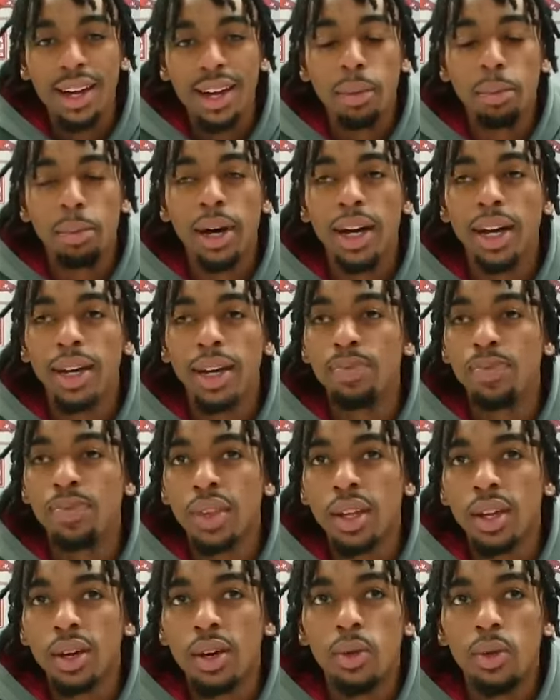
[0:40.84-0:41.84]
But
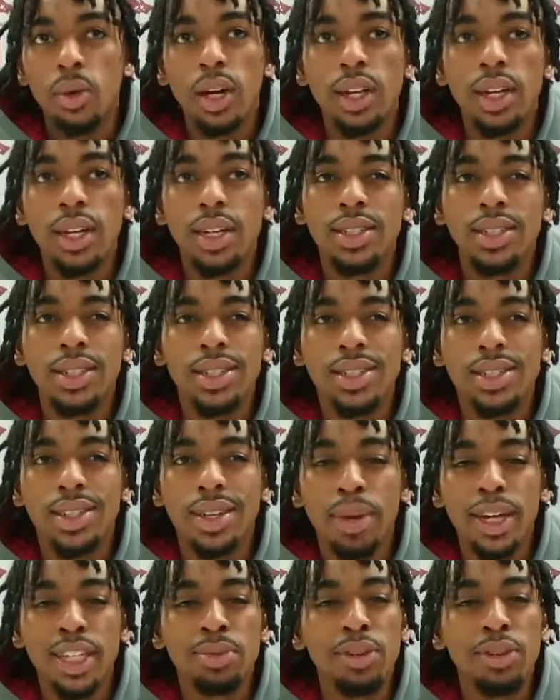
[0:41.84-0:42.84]
really, it
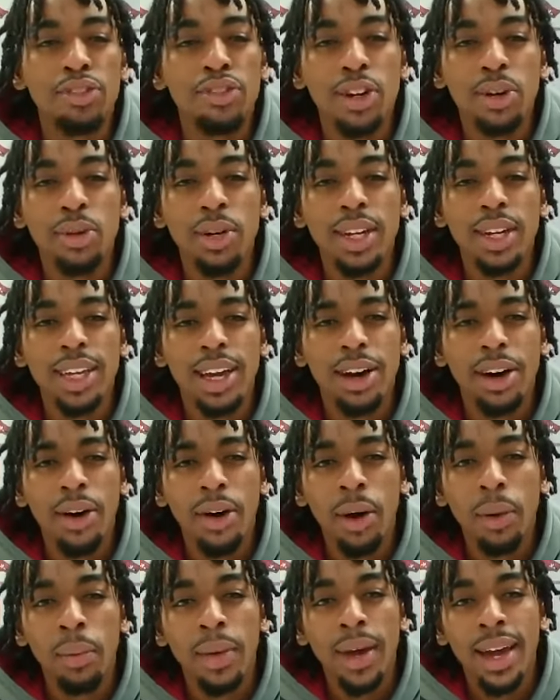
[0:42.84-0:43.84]
makes me feel really
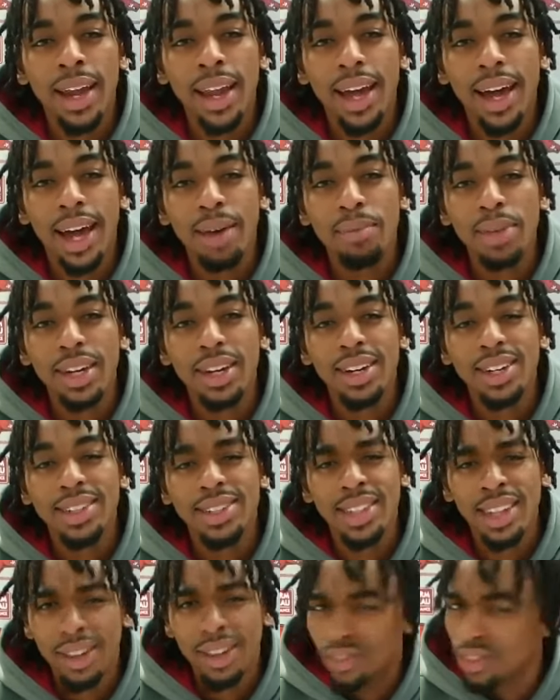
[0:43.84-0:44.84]
old, man. Like, I've been in this
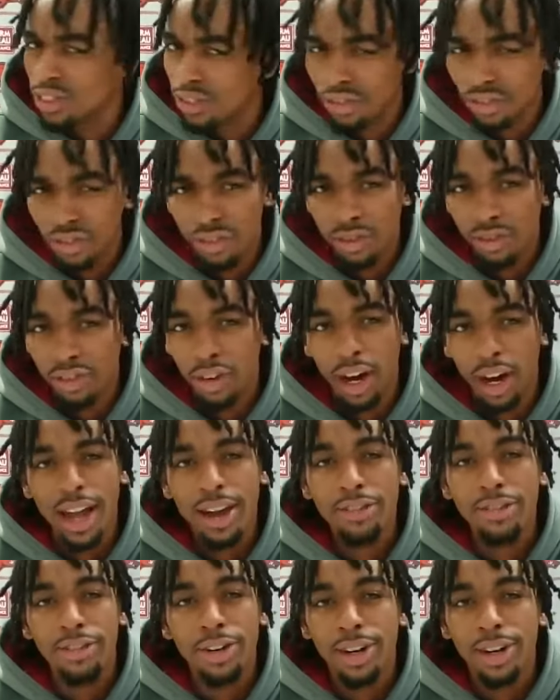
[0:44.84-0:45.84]
thing for
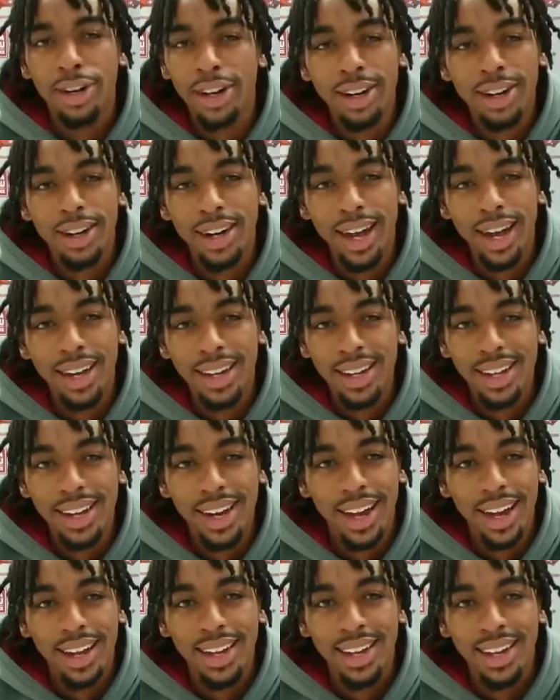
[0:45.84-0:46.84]
forever, ain't it?
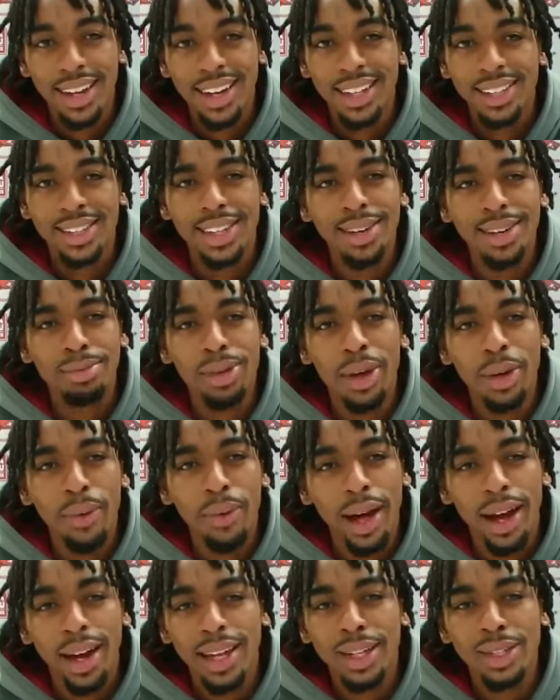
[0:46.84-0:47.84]
Like, and it took me a
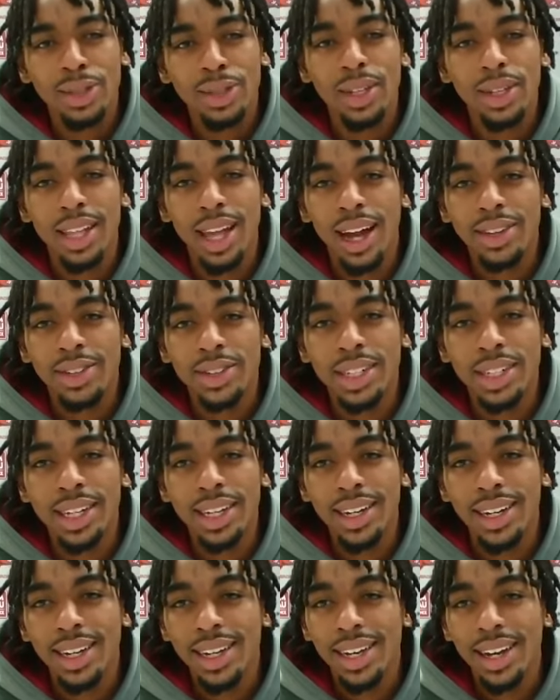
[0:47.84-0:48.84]
while to get to 1,000,
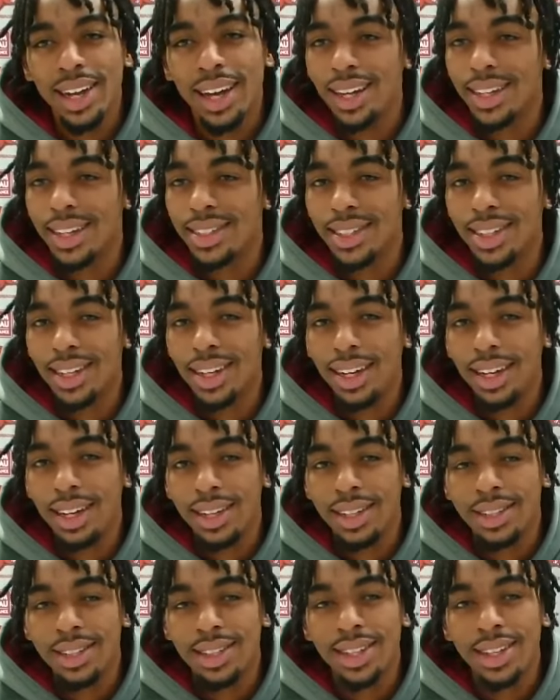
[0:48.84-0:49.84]
didn't it? Like,
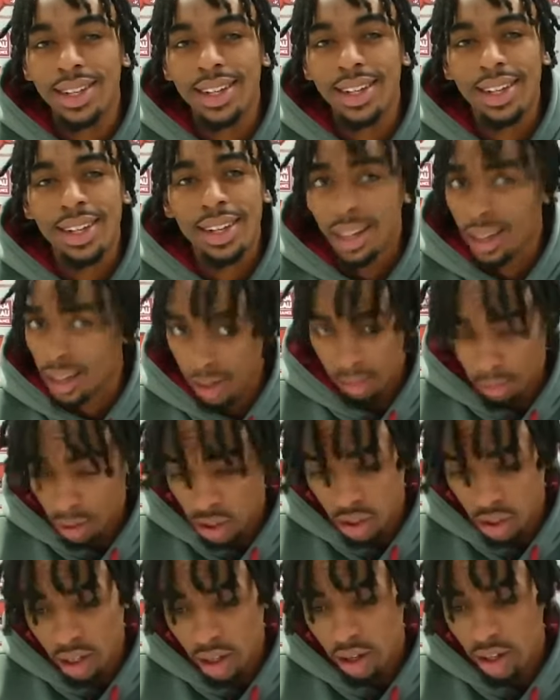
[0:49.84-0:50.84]
geez. But,
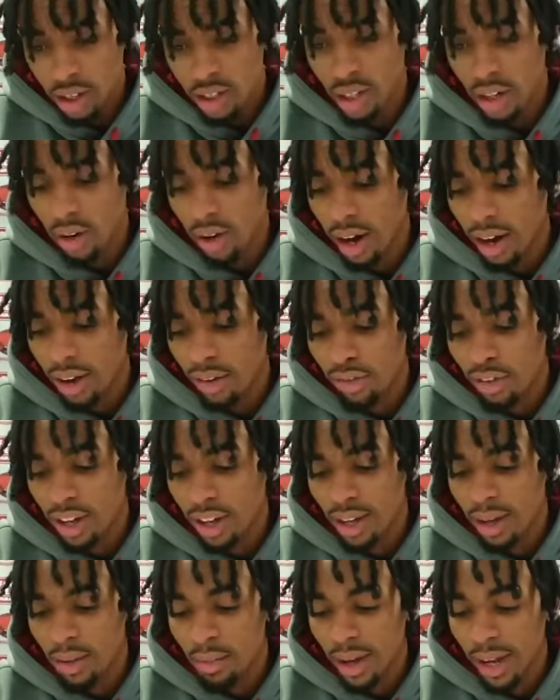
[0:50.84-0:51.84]
you know, it's a great
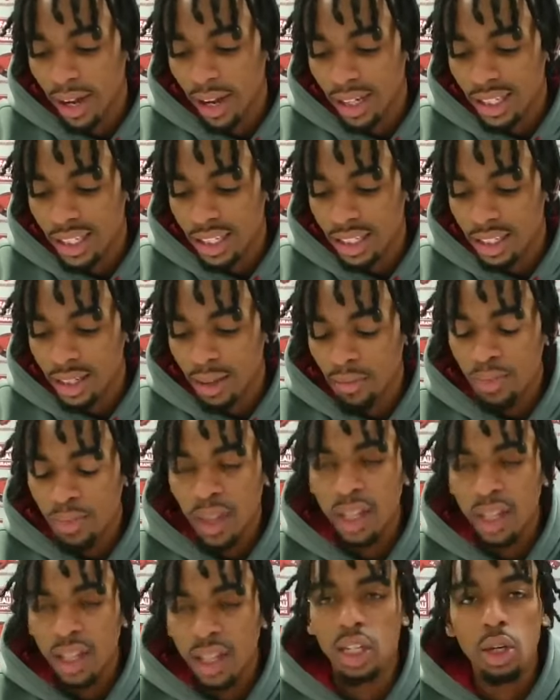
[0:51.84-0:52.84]
feeling, man. Just,
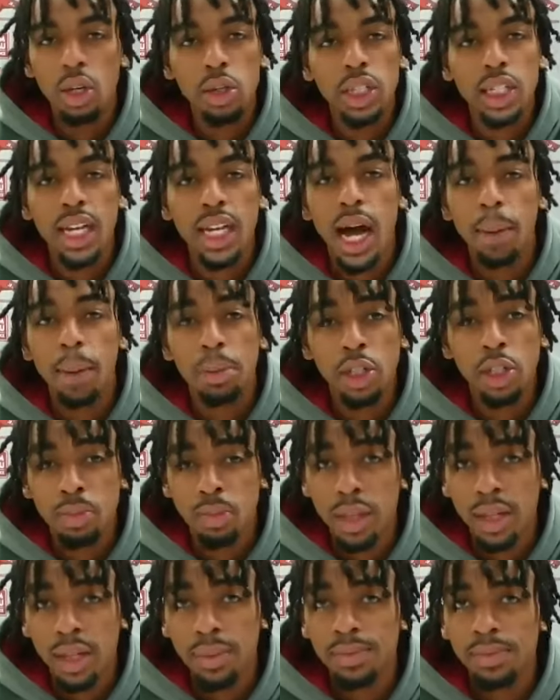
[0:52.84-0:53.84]
it's a huge
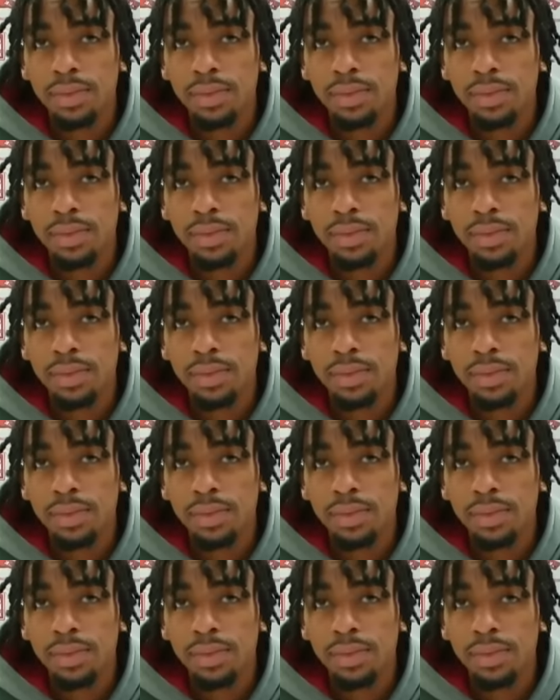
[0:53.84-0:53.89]
accomplishment.